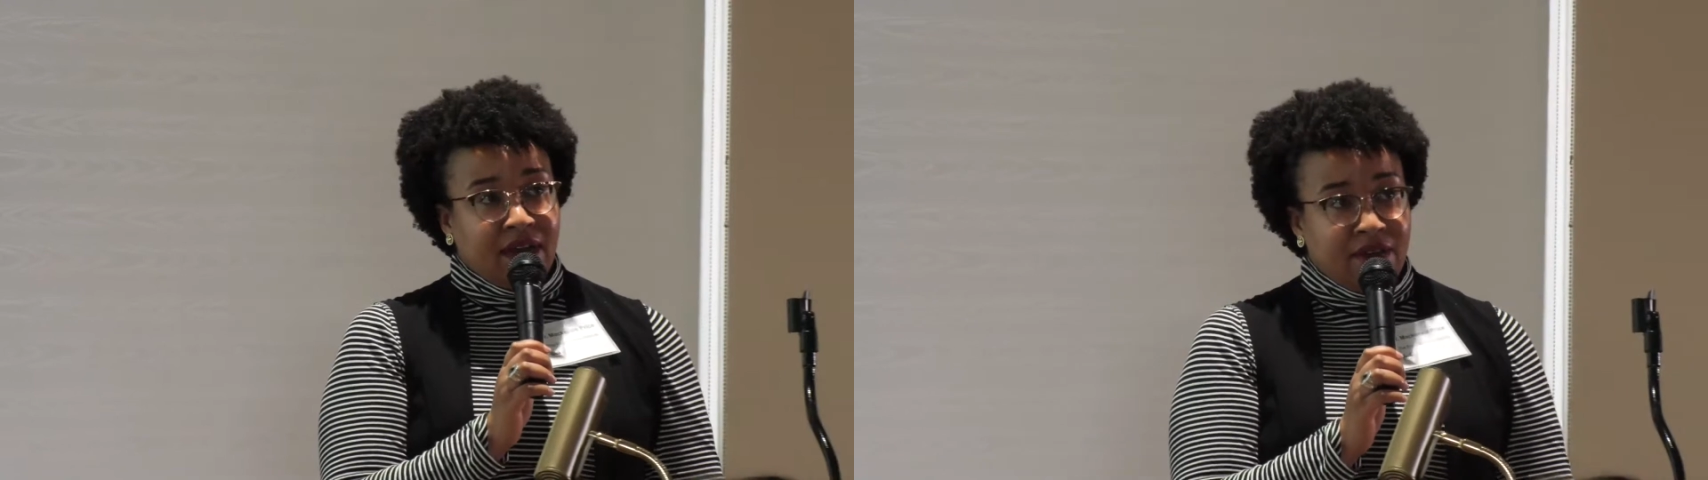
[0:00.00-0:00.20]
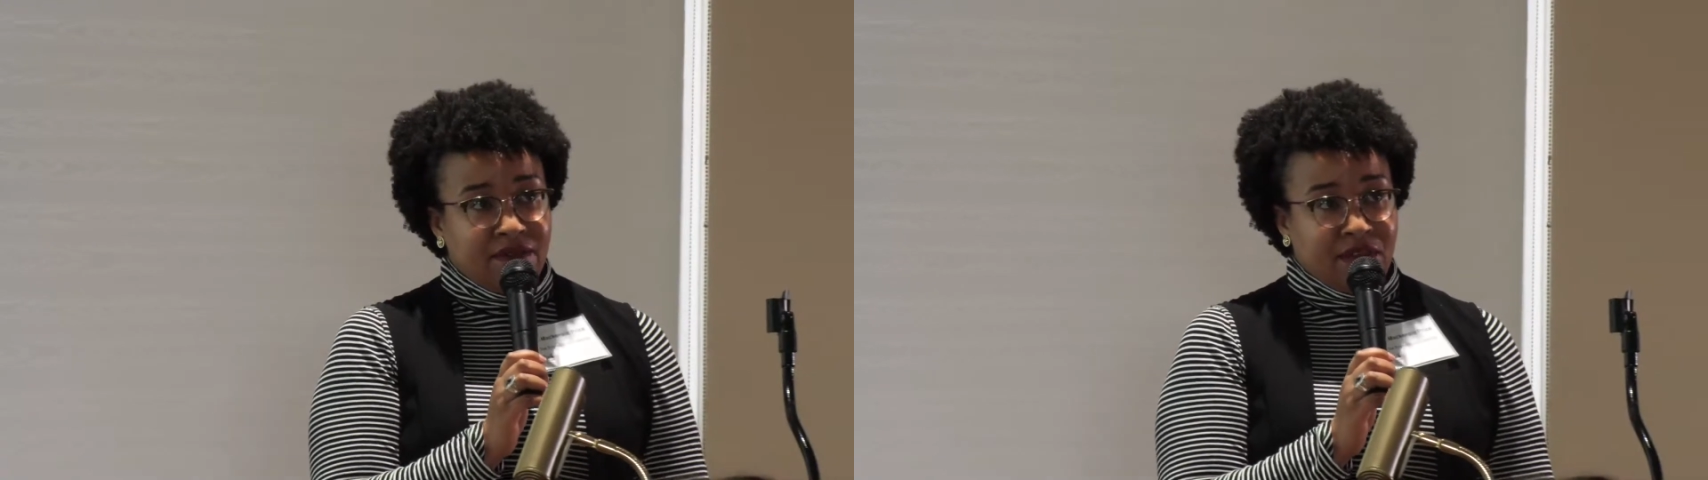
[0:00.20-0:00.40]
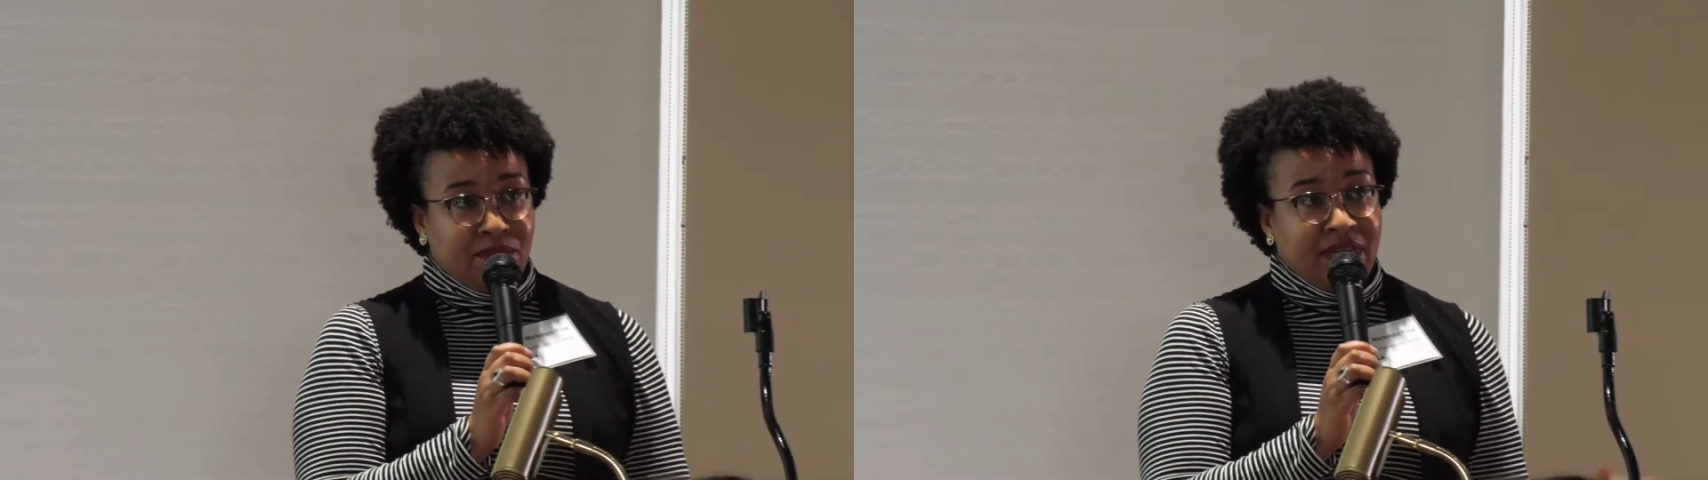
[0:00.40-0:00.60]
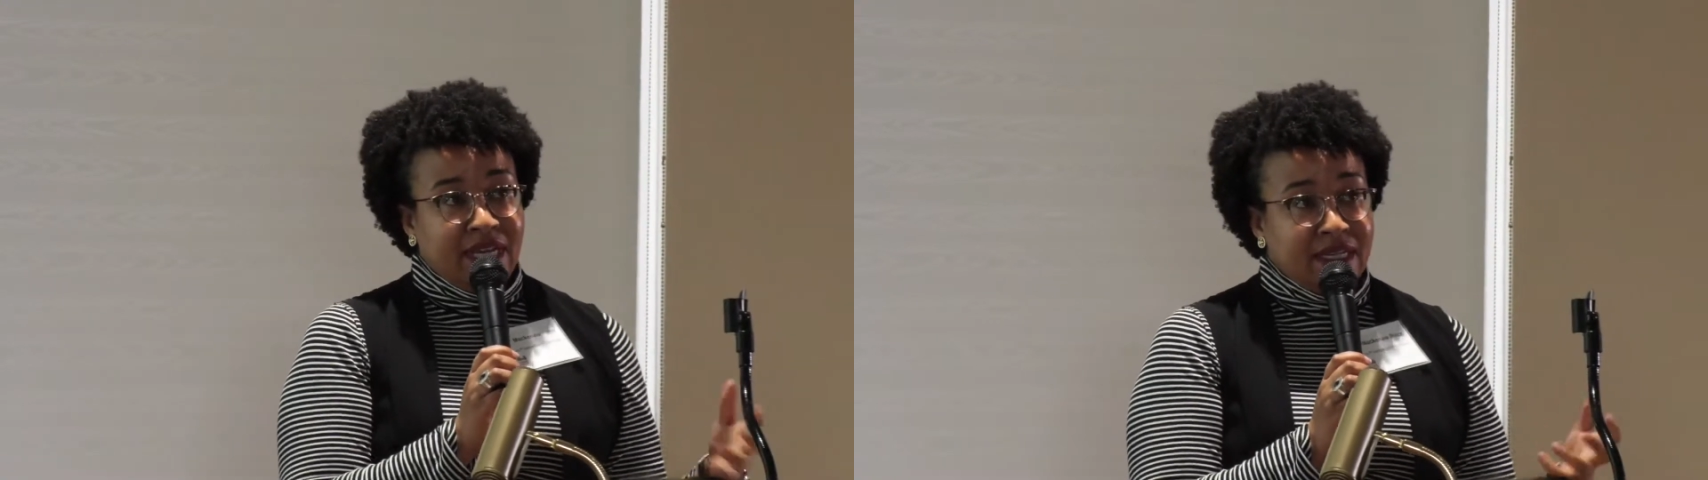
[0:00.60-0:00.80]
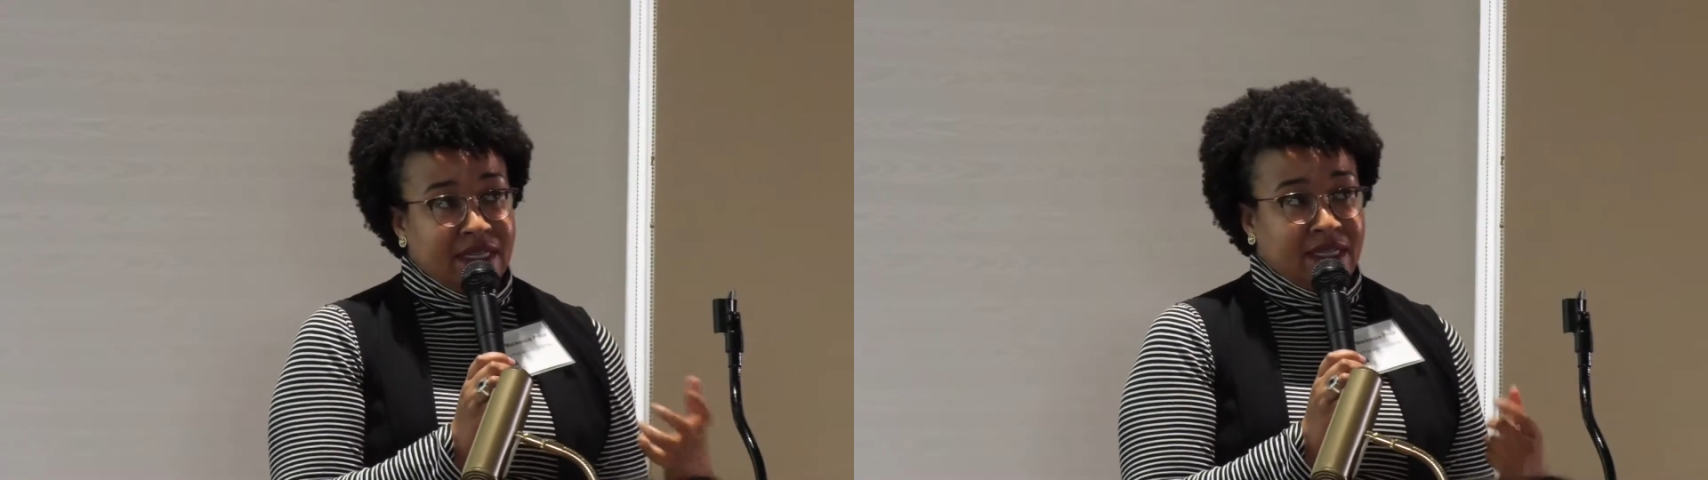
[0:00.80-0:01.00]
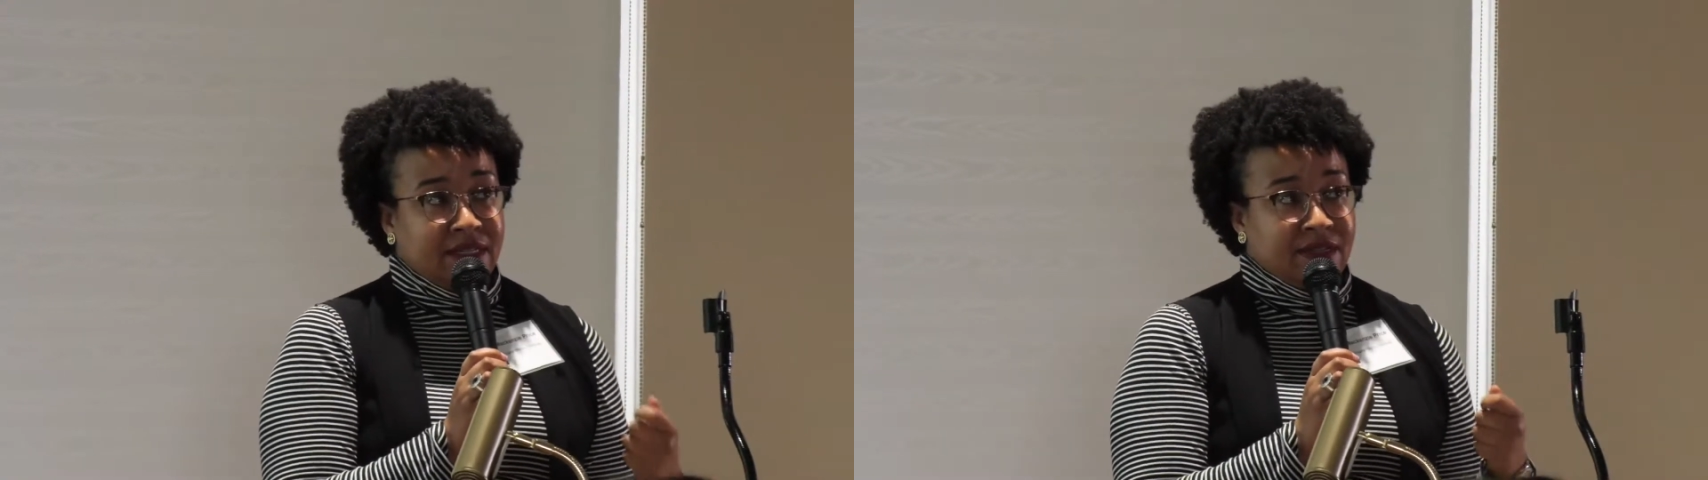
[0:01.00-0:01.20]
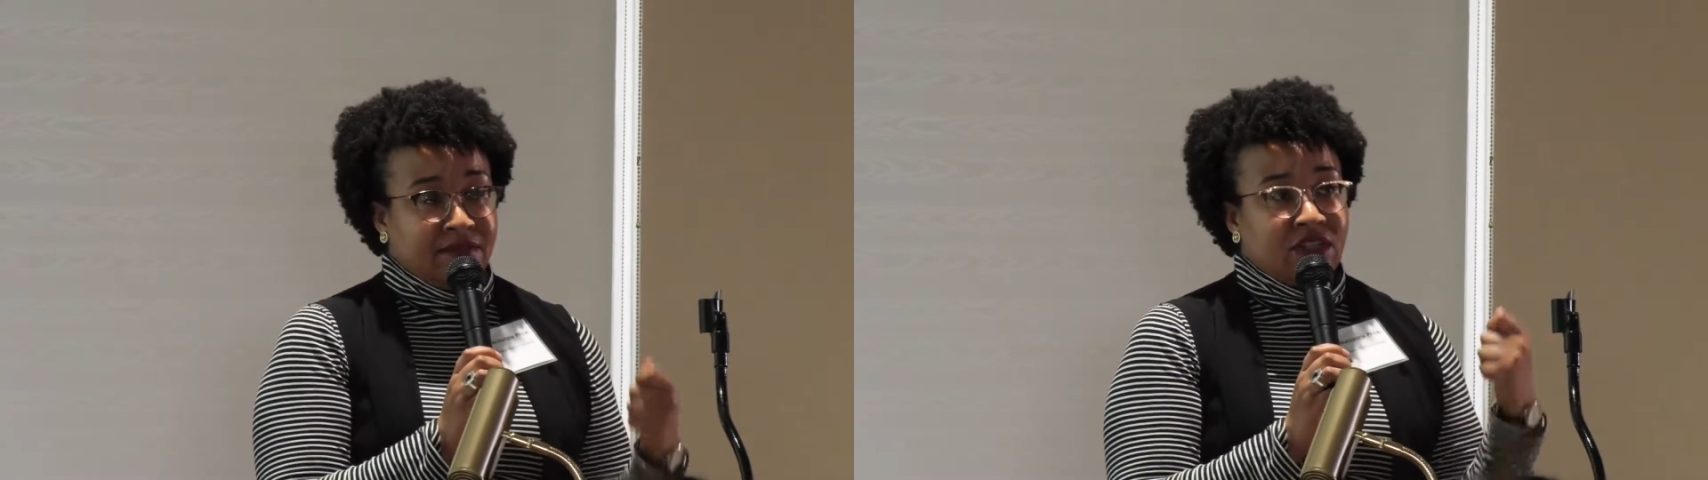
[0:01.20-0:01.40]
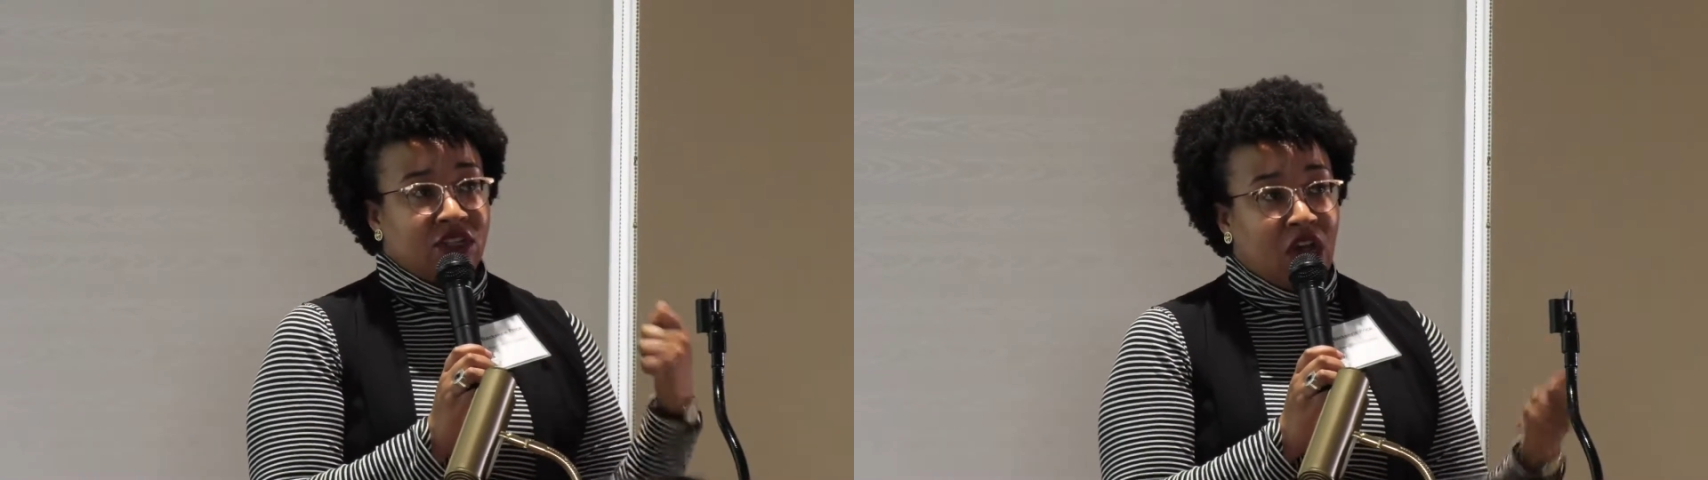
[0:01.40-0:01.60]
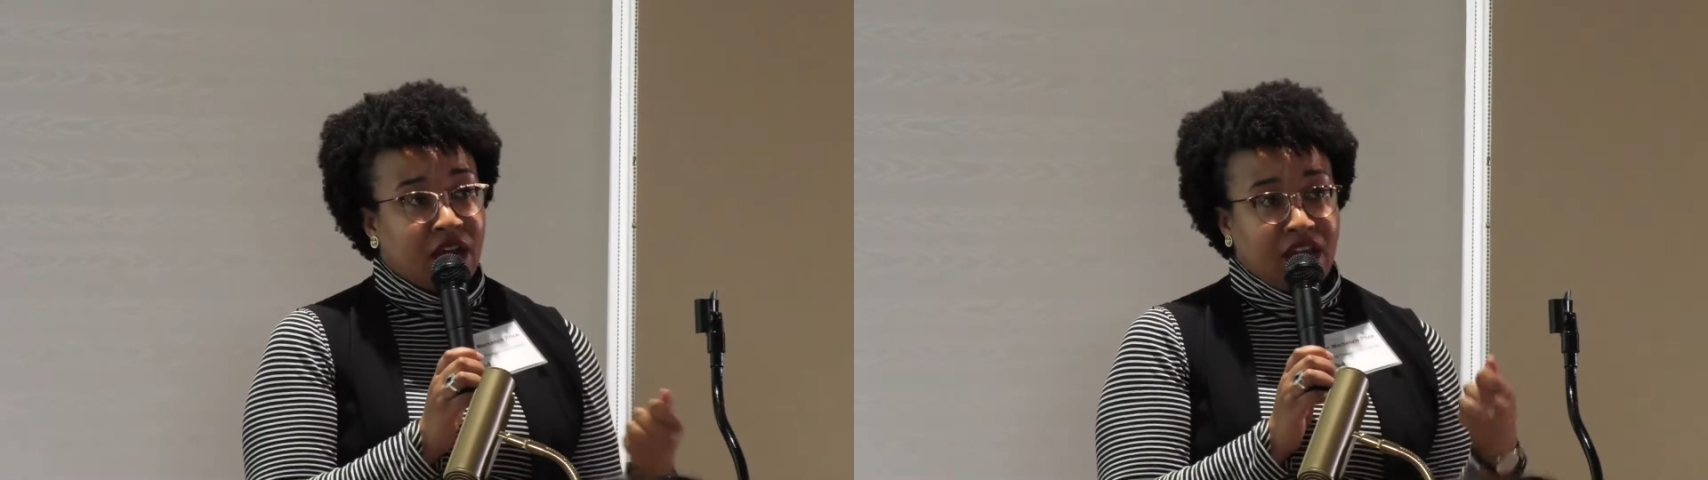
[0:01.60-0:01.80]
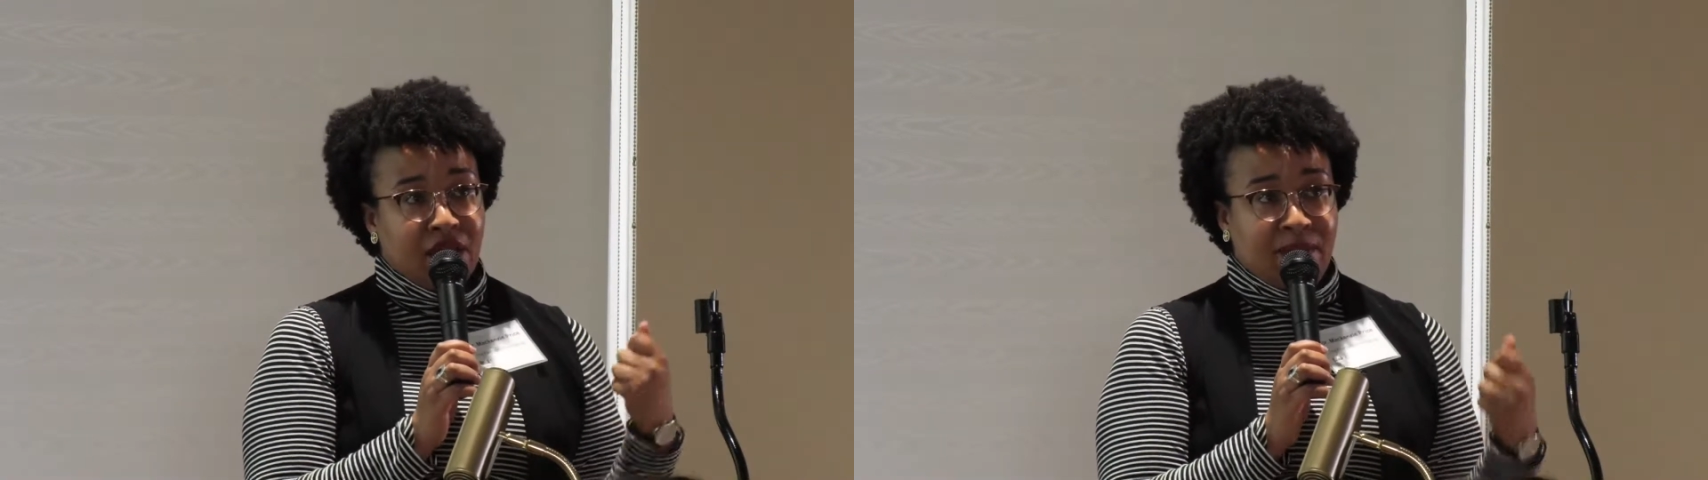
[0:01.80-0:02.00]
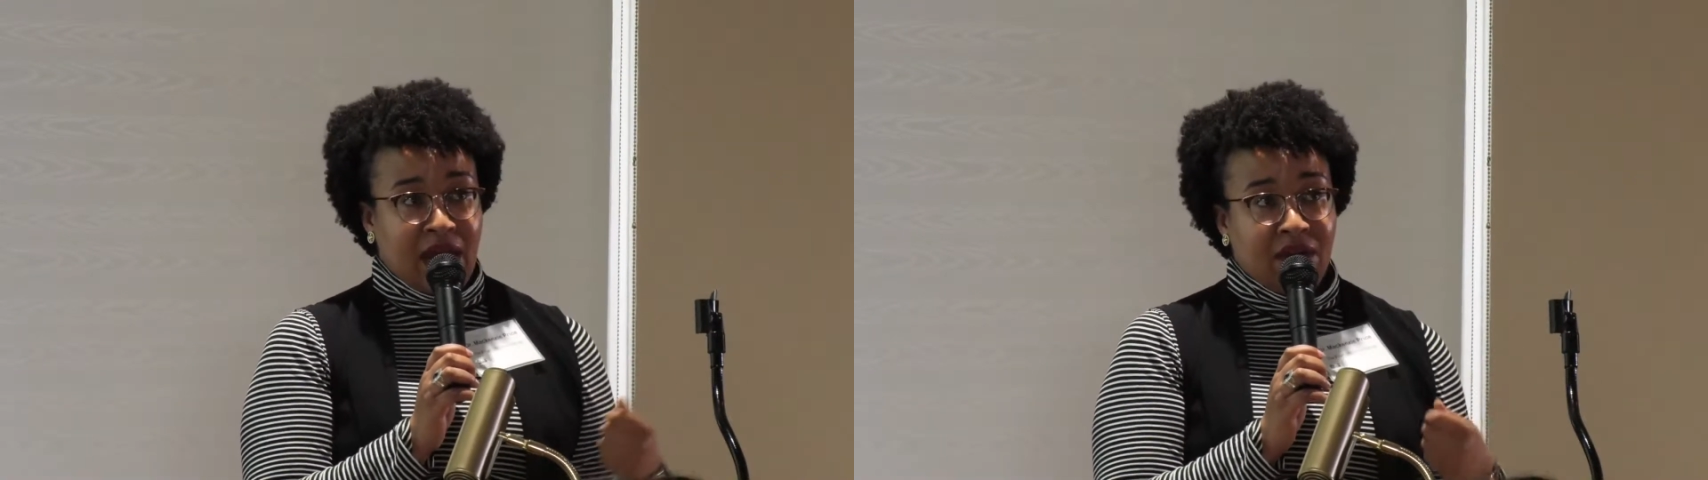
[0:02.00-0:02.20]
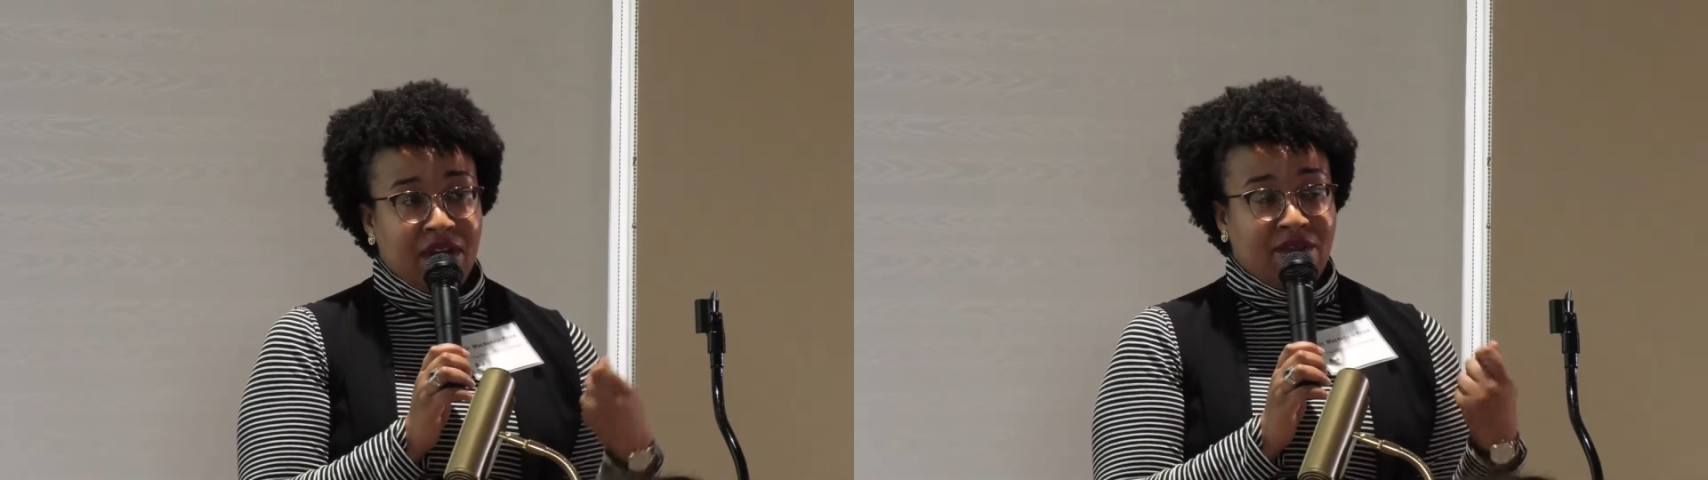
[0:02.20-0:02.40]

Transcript: of the pieces of talking about